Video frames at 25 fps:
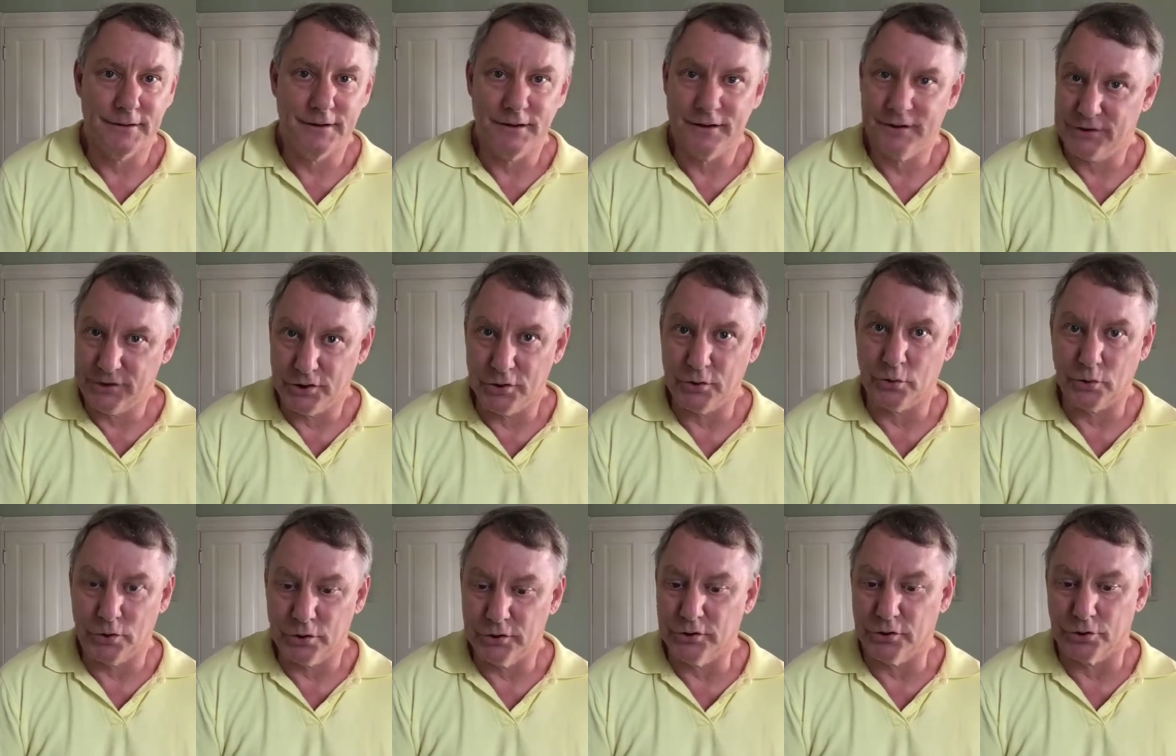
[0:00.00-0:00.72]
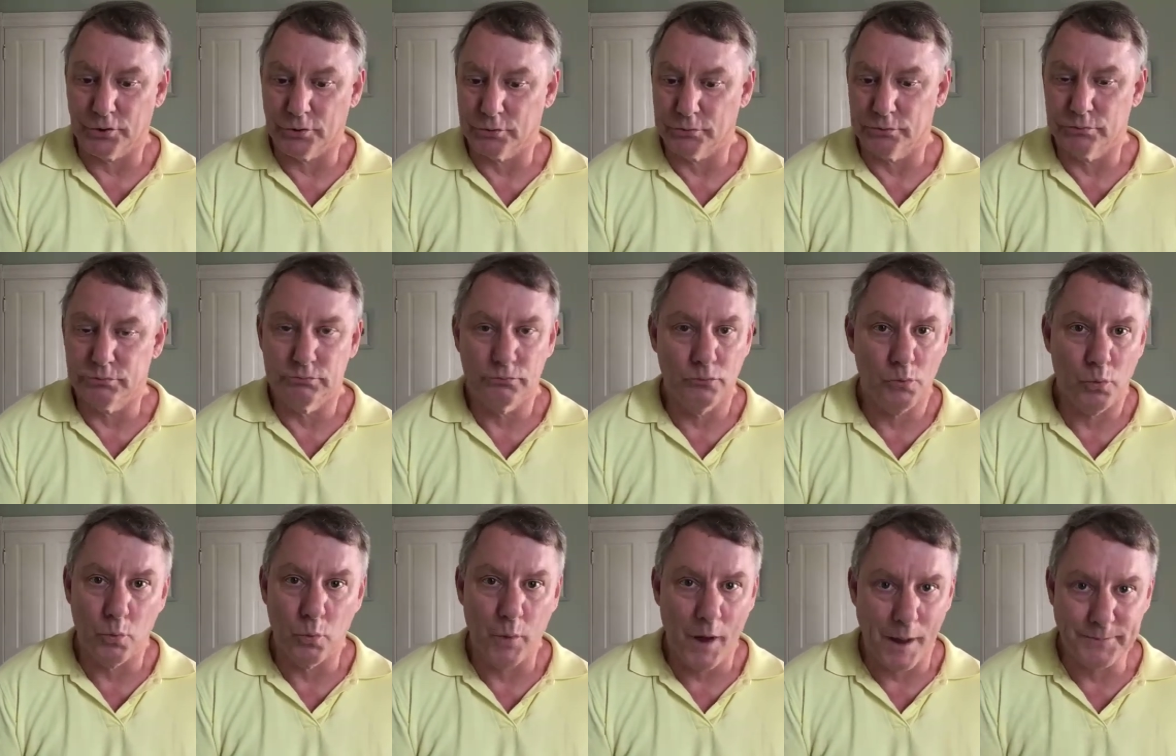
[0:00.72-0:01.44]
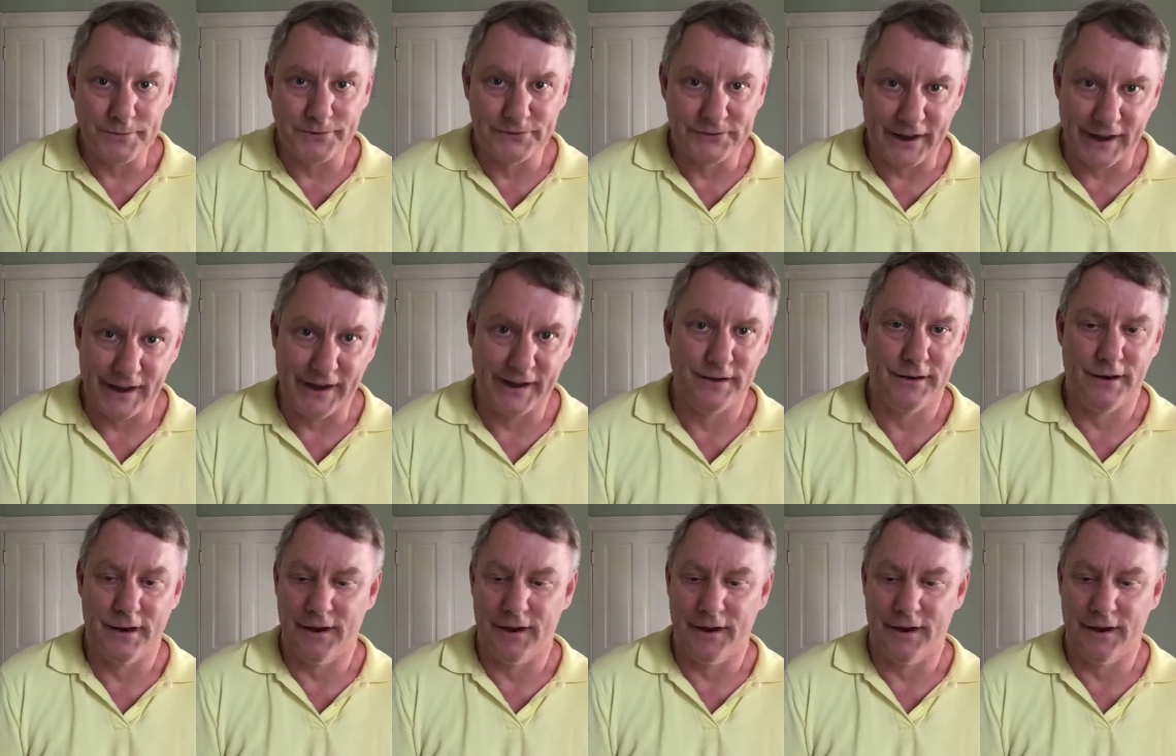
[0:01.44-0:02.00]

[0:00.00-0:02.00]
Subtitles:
your website